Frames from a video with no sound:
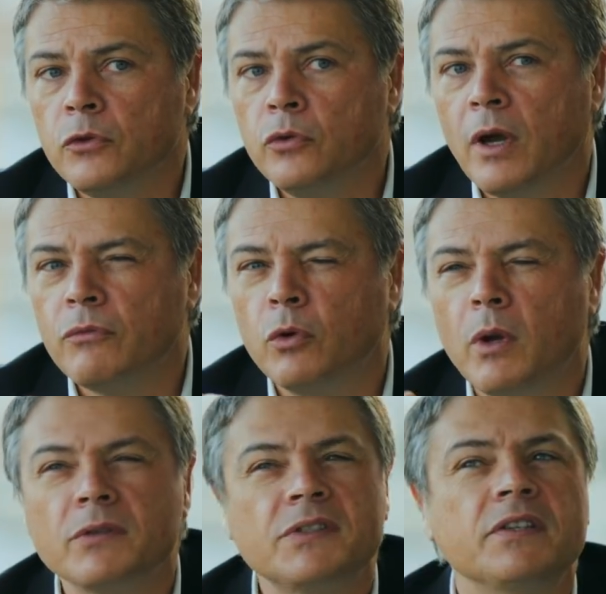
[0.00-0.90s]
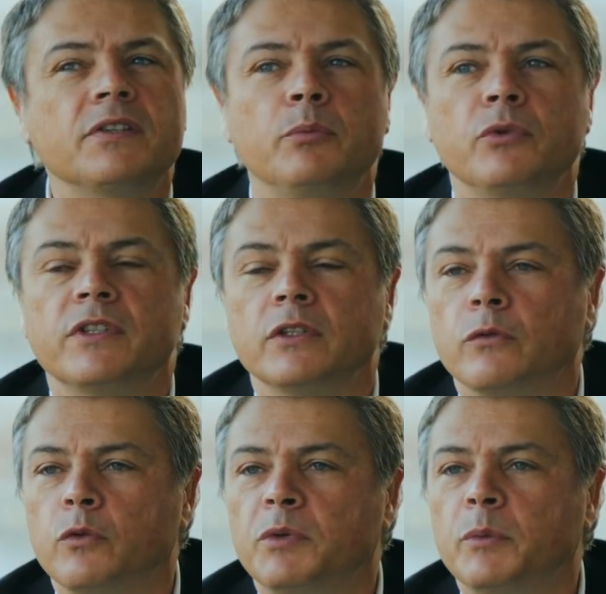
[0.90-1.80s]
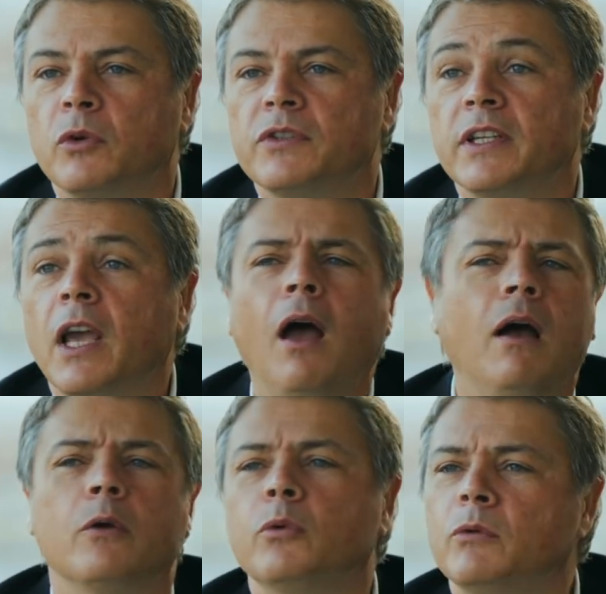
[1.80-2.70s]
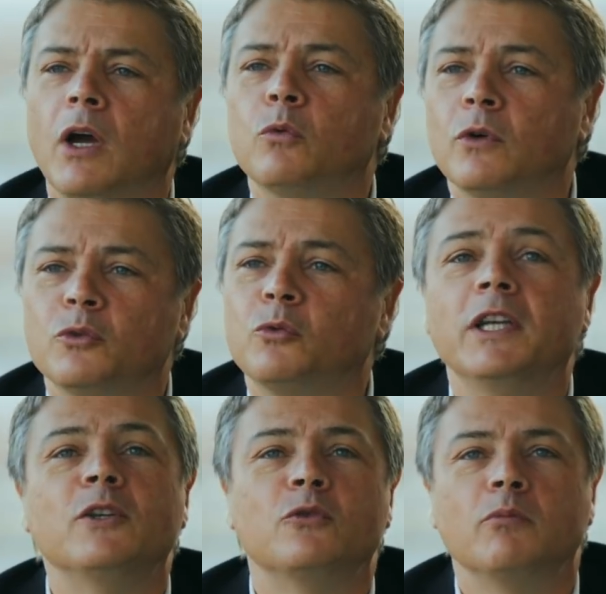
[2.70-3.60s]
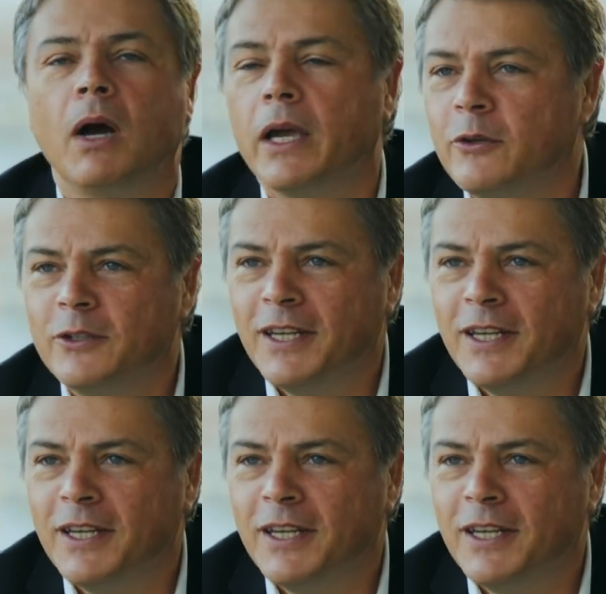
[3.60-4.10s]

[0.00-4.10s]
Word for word: you have around 60% of the people saying, ah, I, was willing to buy an